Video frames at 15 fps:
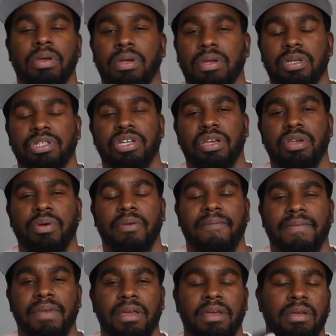Gonna chuck it on
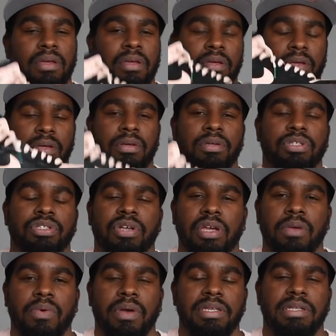feet, show
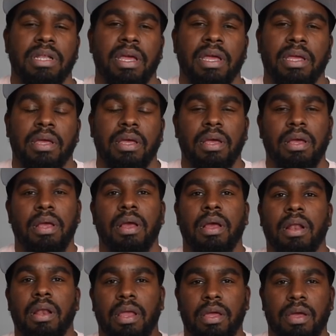you what it's like,
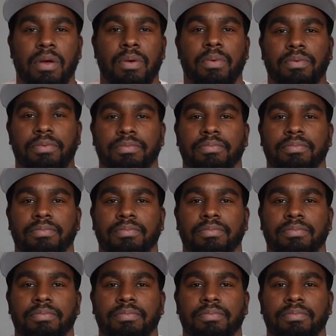let go.